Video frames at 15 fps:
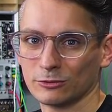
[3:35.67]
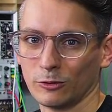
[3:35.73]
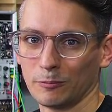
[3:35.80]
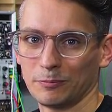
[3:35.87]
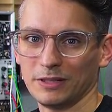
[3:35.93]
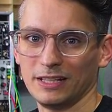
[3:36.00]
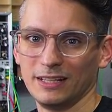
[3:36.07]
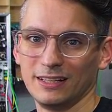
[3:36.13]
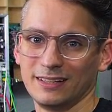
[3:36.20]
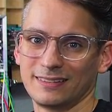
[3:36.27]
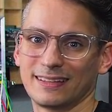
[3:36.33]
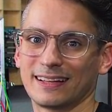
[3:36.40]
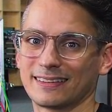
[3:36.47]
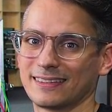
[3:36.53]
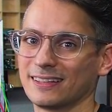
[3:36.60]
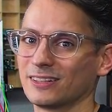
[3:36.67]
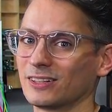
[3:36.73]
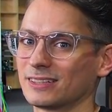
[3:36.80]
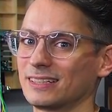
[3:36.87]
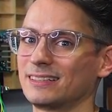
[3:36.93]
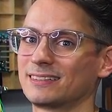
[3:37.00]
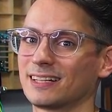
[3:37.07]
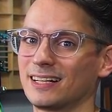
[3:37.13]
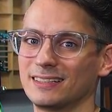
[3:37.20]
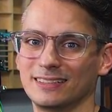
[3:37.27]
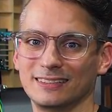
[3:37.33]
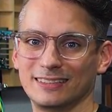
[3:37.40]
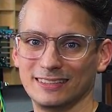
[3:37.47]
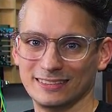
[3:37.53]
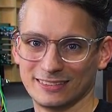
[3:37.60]
would be that they're not entirely
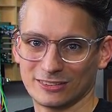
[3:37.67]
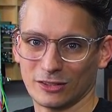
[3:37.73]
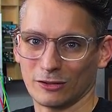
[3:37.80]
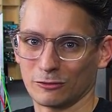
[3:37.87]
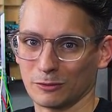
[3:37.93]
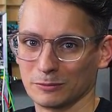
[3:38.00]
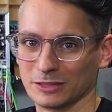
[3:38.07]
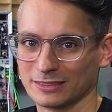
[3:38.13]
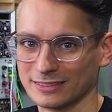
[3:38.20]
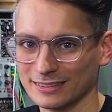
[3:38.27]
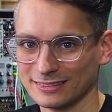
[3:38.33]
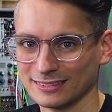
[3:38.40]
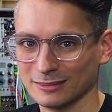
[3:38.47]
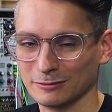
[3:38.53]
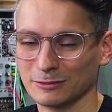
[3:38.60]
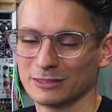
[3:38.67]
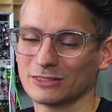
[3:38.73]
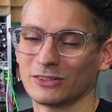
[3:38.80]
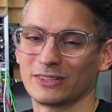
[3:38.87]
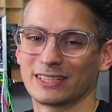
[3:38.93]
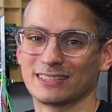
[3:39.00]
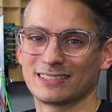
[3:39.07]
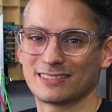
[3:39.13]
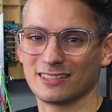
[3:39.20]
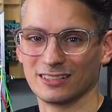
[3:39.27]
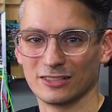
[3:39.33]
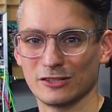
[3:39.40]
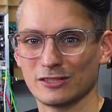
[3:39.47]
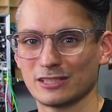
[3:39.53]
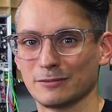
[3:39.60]
deinstalled from your system, so you can still
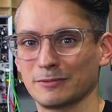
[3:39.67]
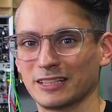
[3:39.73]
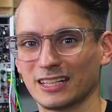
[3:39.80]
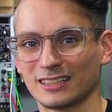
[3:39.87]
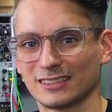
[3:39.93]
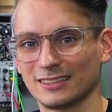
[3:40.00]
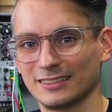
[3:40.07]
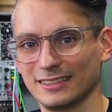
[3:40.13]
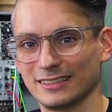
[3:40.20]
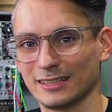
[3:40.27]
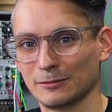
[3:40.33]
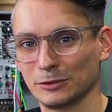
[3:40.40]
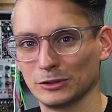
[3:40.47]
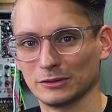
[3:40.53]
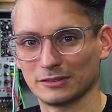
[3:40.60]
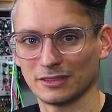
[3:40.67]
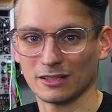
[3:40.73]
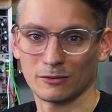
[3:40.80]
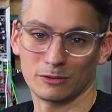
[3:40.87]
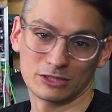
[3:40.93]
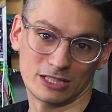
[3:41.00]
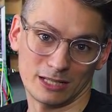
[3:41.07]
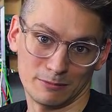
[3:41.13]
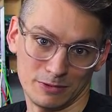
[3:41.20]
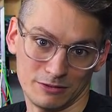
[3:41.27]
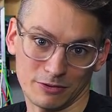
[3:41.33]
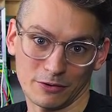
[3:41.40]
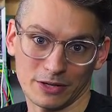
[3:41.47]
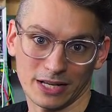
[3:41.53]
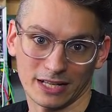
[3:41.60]
use them in other D A Ws, which can be
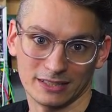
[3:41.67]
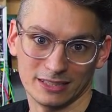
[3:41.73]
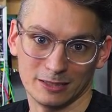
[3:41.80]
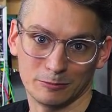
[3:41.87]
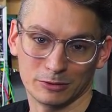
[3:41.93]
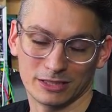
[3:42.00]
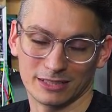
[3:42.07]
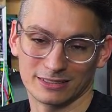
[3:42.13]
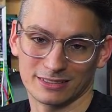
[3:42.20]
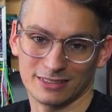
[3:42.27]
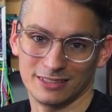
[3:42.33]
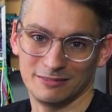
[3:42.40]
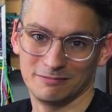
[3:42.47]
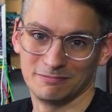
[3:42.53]
very handy potentially.